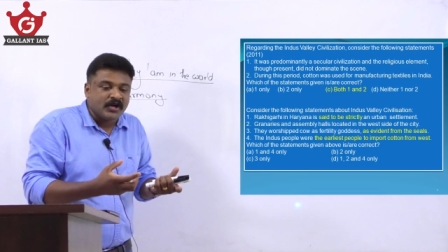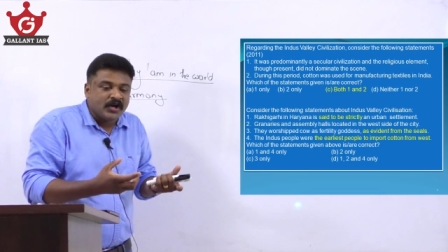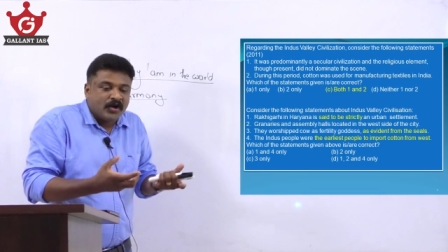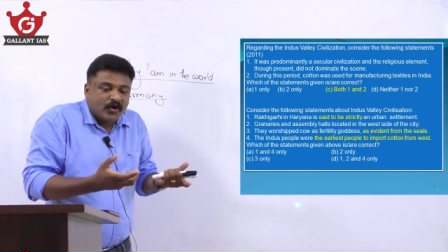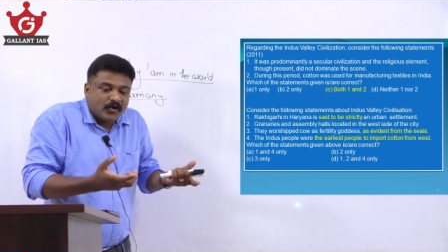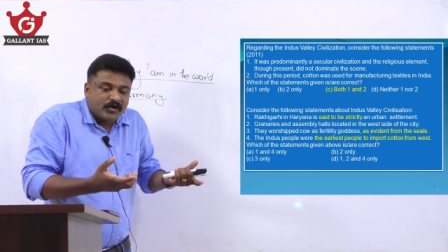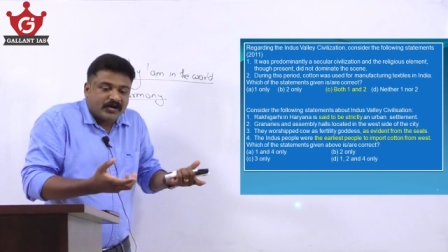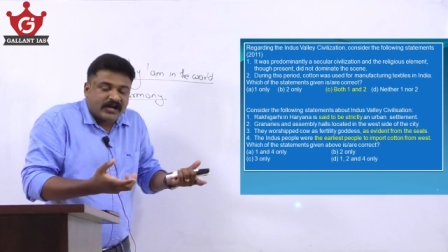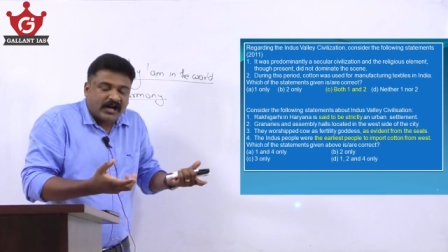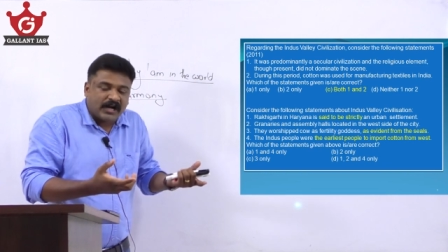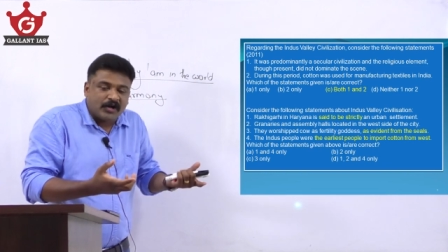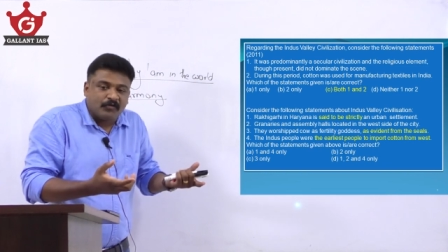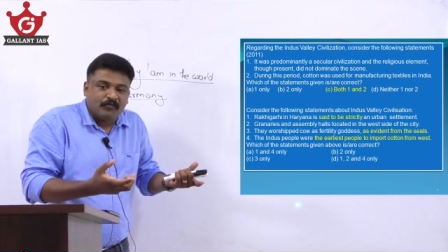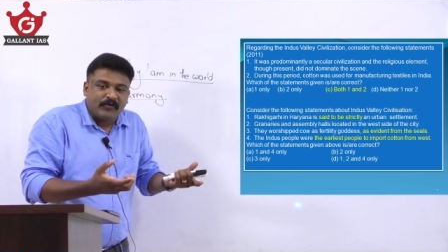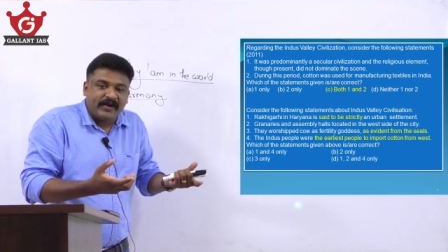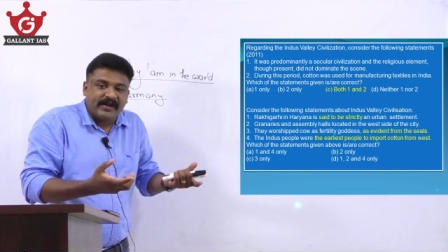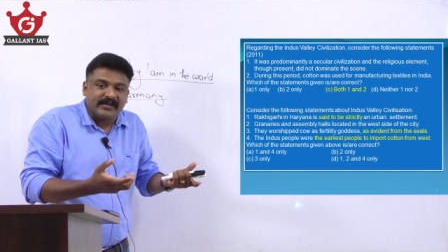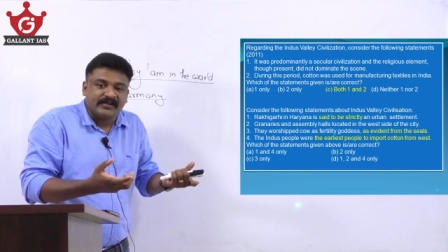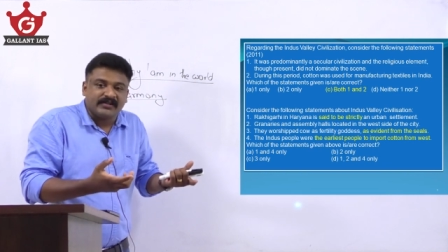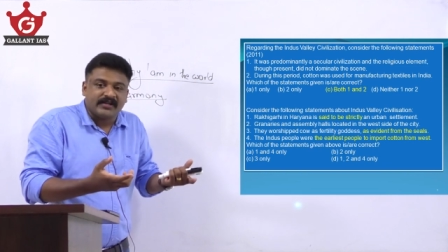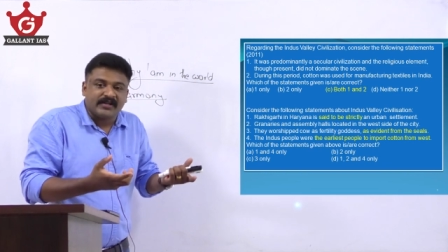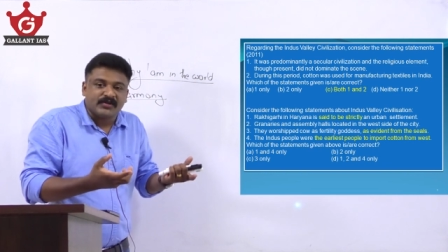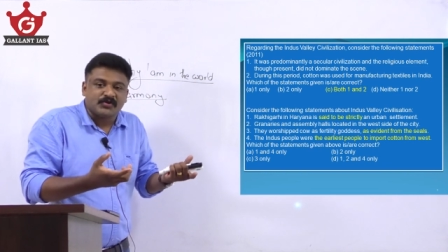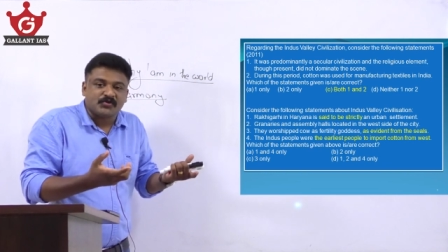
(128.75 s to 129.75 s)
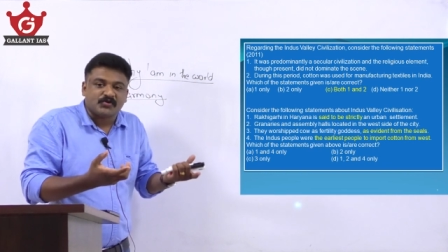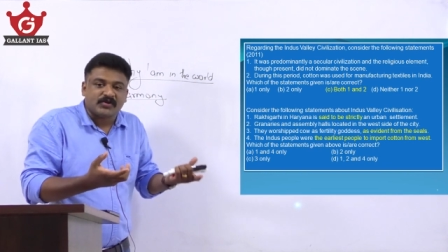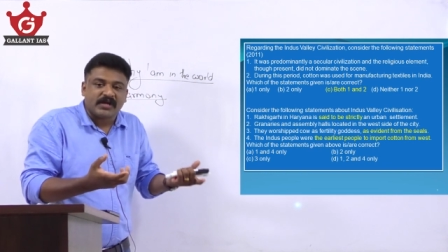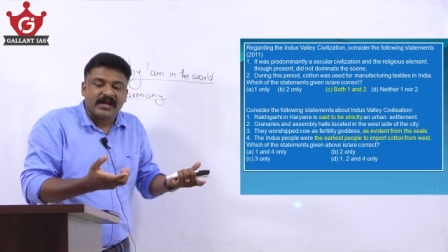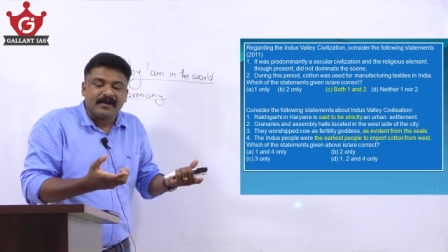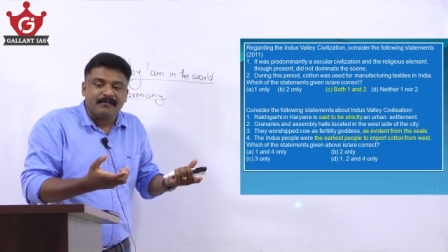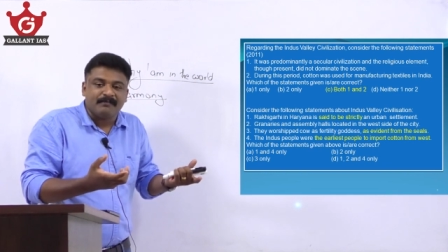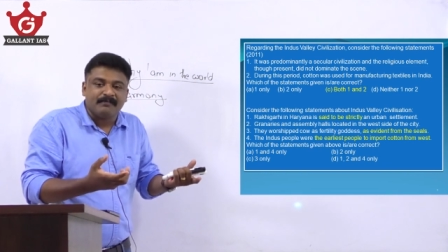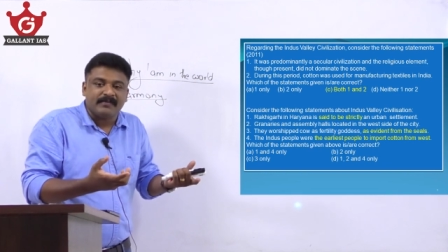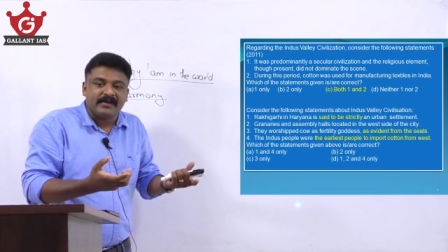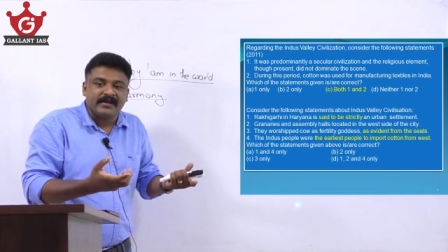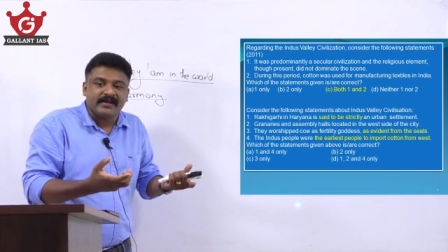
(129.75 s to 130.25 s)
or conveying the
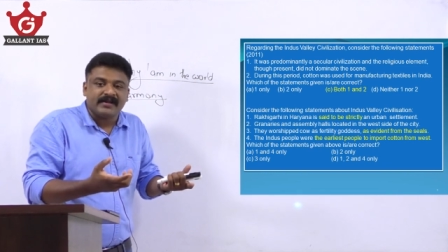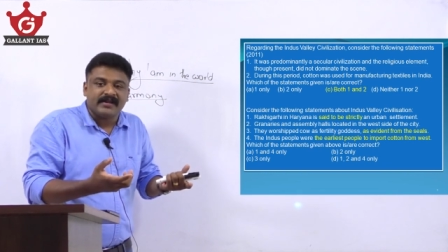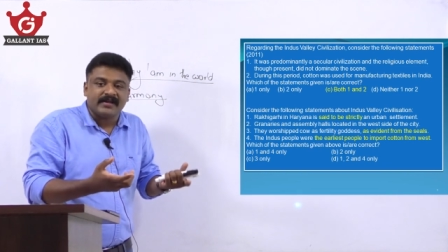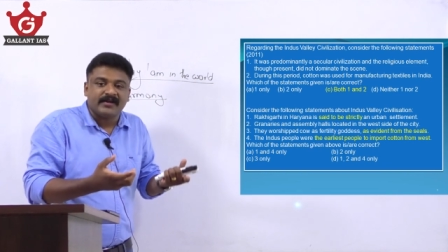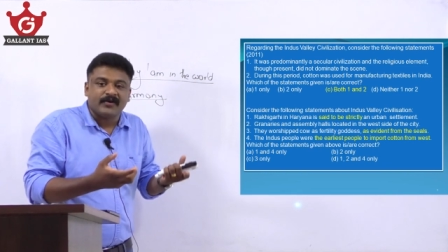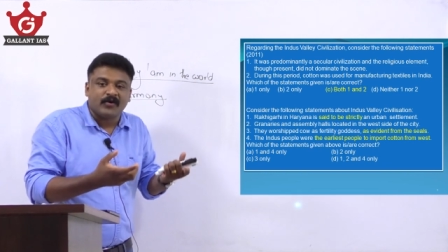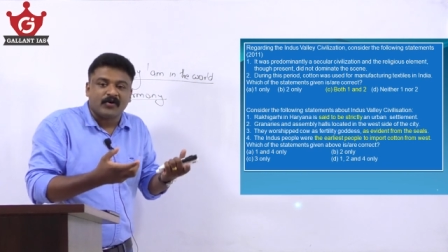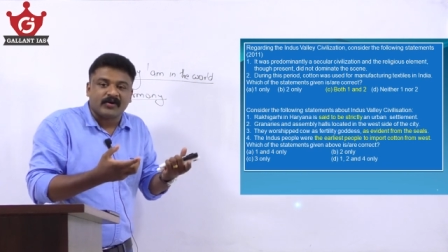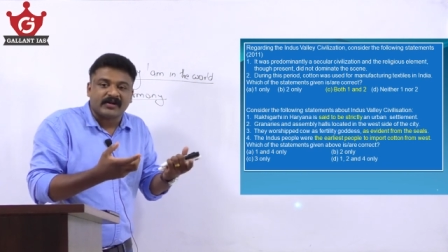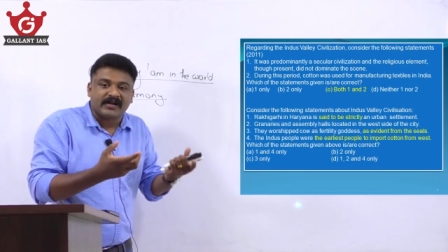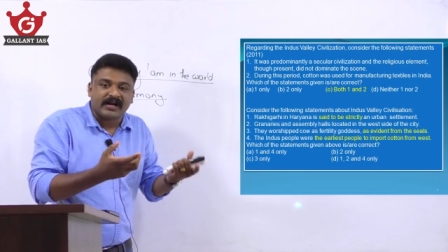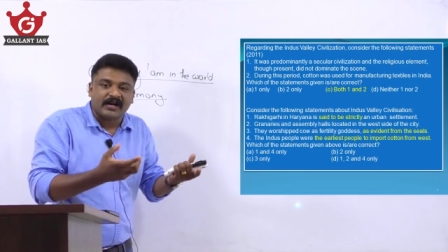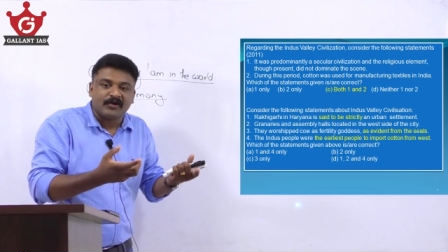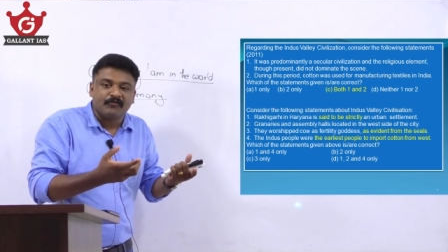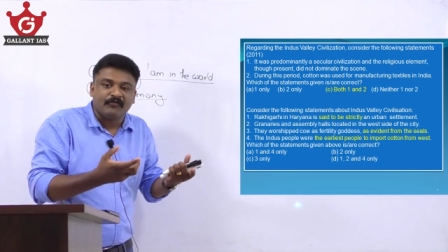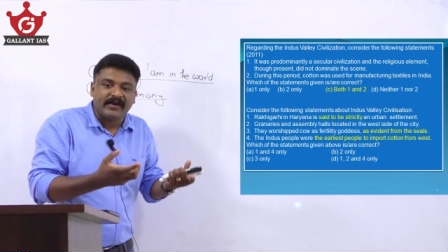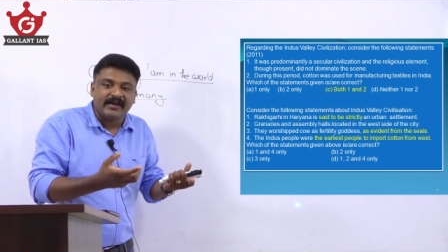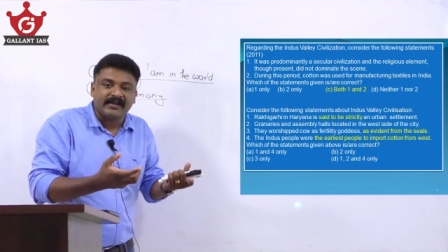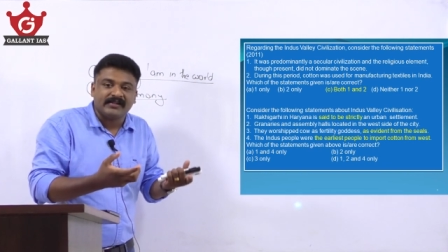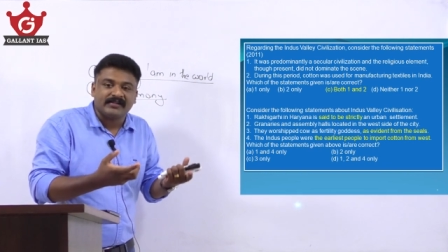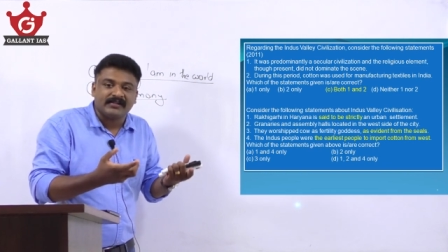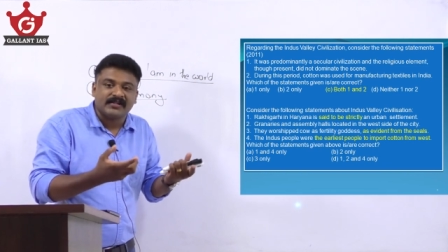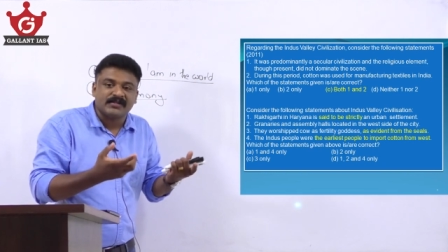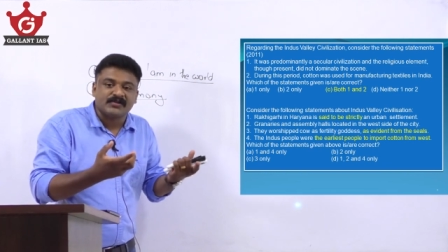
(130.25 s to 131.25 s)
same meaning or conveying